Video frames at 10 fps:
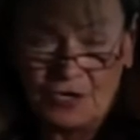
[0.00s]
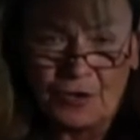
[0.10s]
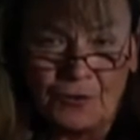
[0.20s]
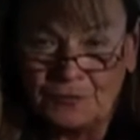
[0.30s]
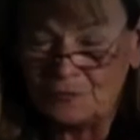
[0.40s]

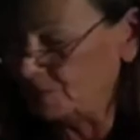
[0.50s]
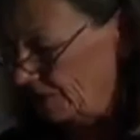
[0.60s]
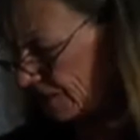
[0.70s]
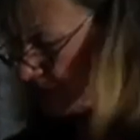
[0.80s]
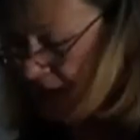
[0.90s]
don't
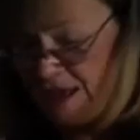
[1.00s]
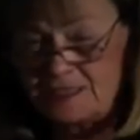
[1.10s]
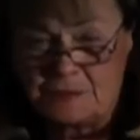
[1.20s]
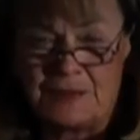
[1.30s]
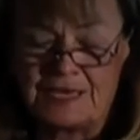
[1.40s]
with this
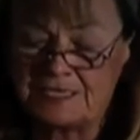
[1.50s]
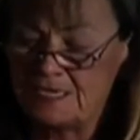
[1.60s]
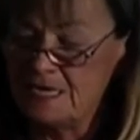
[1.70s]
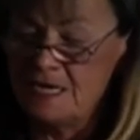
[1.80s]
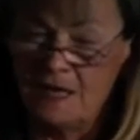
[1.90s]
aspect,
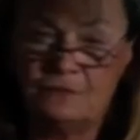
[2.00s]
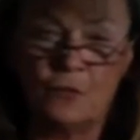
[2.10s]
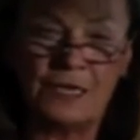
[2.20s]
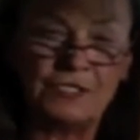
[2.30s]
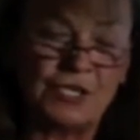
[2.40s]
a
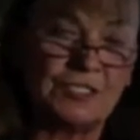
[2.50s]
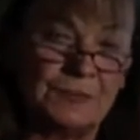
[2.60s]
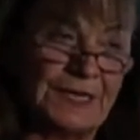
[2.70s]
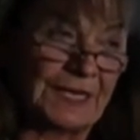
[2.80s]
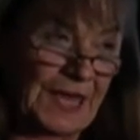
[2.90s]
void
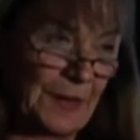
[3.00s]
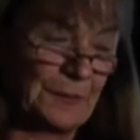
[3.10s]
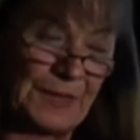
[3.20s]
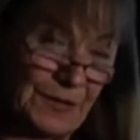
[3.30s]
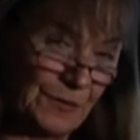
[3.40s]
judgment
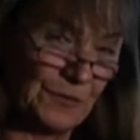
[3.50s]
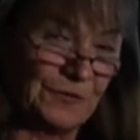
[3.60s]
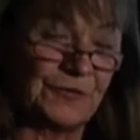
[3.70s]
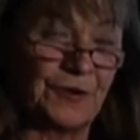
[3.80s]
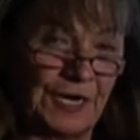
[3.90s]
can't be
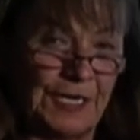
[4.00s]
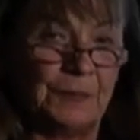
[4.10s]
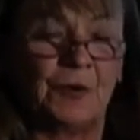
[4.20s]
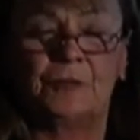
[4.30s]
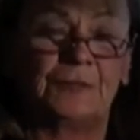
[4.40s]
used for any
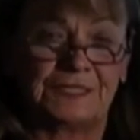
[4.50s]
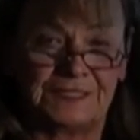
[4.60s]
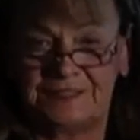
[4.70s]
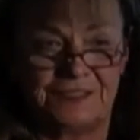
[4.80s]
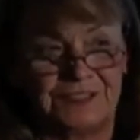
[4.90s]

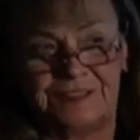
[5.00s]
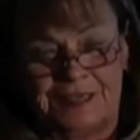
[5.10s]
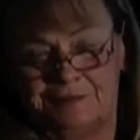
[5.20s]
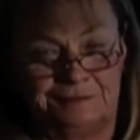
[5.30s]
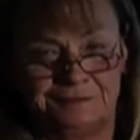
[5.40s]
purpose. It's just
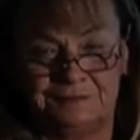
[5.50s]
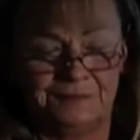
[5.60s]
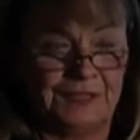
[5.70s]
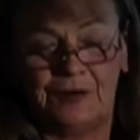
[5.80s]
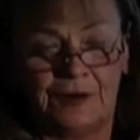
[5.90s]
like,
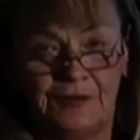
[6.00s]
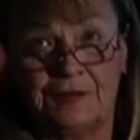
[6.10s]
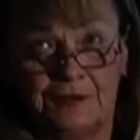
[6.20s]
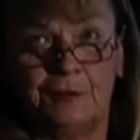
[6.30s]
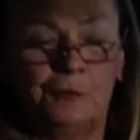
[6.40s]
other
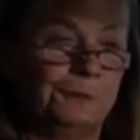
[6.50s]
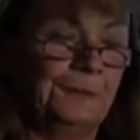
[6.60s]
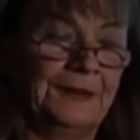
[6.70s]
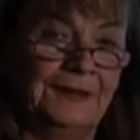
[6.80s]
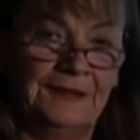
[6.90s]
than to
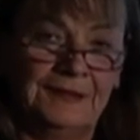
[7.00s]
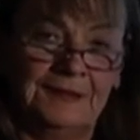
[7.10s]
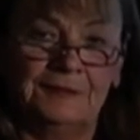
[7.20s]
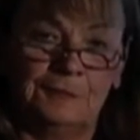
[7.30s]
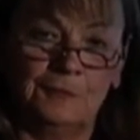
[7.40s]

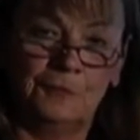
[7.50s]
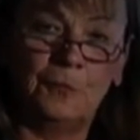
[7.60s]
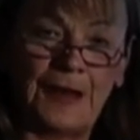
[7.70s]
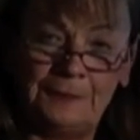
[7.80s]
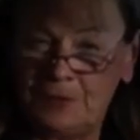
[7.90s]

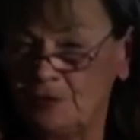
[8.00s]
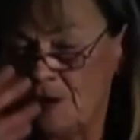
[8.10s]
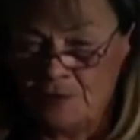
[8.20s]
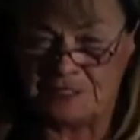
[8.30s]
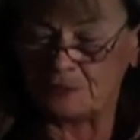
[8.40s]
wipe your
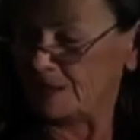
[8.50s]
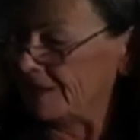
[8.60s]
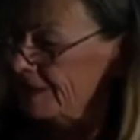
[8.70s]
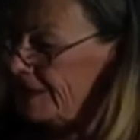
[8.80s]
nose with.